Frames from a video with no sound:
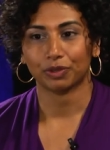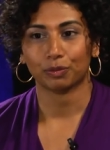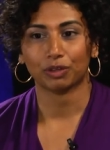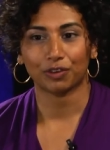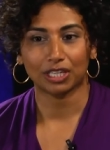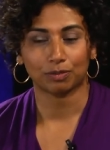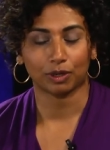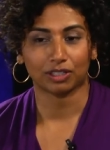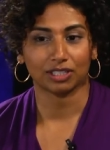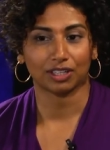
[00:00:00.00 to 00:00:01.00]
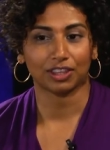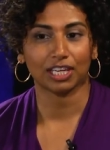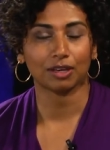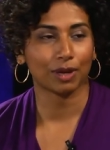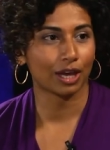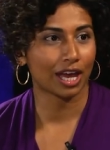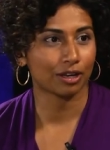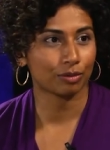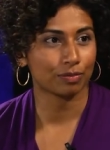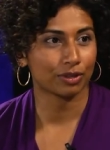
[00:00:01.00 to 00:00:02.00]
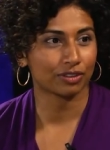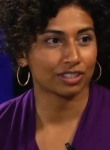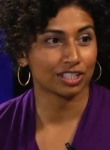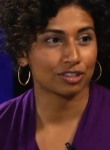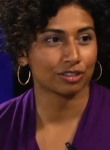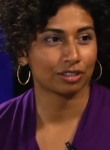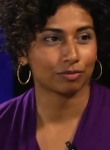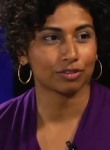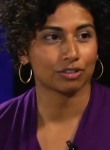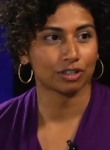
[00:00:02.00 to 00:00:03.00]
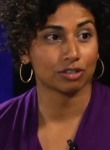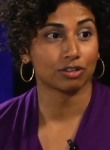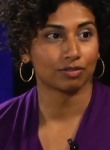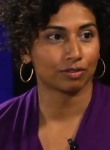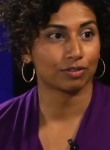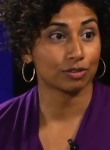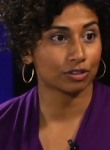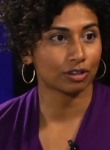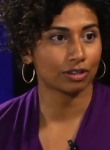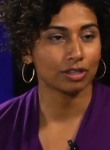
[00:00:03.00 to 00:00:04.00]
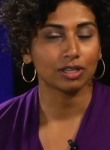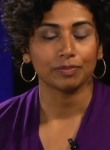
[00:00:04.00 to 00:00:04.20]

with Facebook to think about how do we build the digital infrastructure of the future.